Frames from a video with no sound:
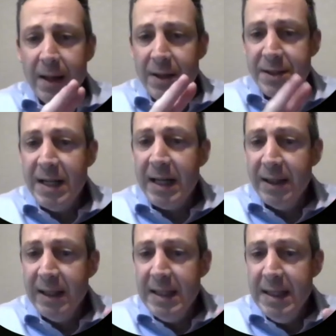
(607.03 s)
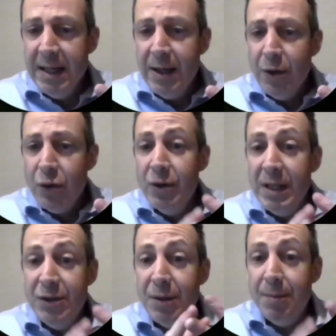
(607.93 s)
Secondly, you
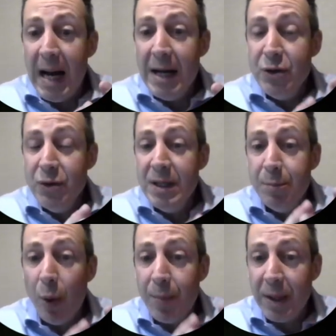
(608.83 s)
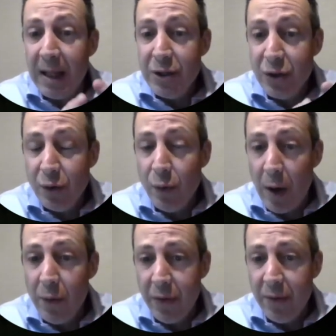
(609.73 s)
need demand, you need population
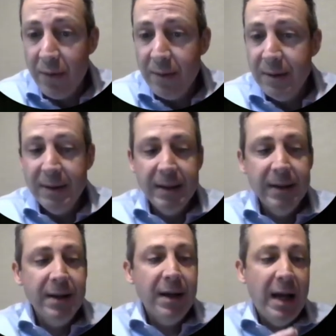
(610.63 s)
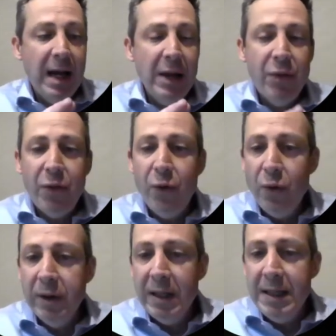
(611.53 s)
growth. And
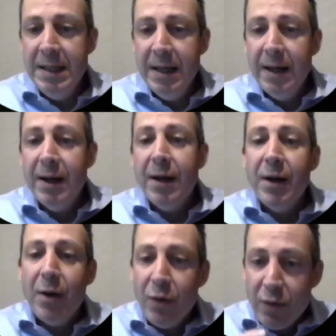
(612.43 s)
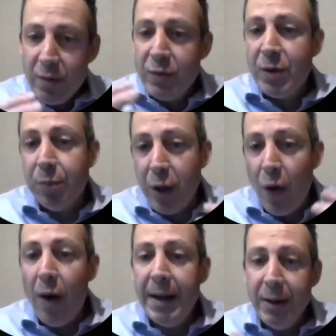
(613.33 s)
thirdly,
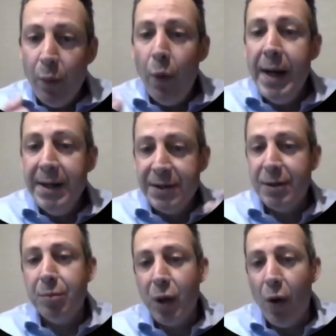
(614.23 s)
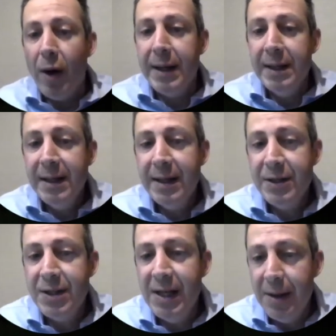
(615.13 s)
supply. Where does supply
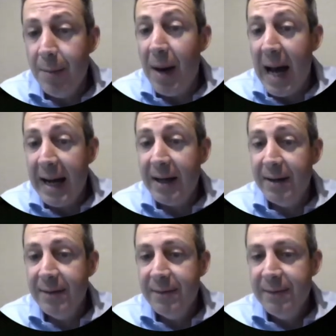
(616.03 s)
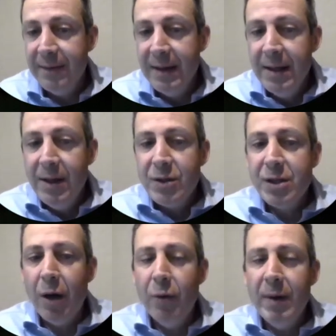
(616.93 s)
sit in the market?
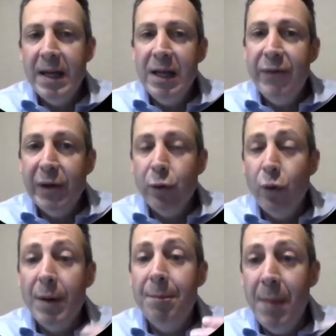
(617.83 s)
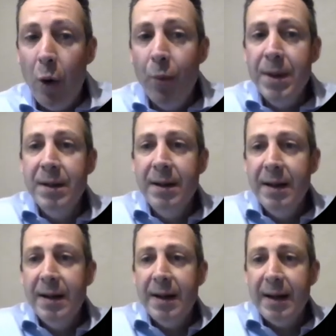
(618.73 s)
So if you look at Melbourne
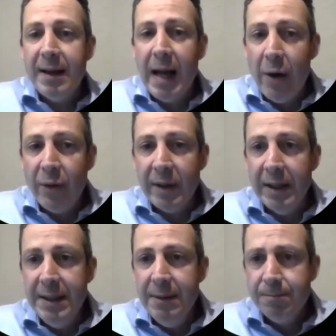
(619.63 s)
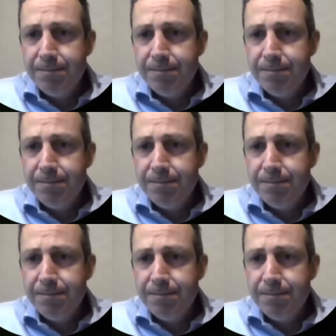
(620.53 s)
currently,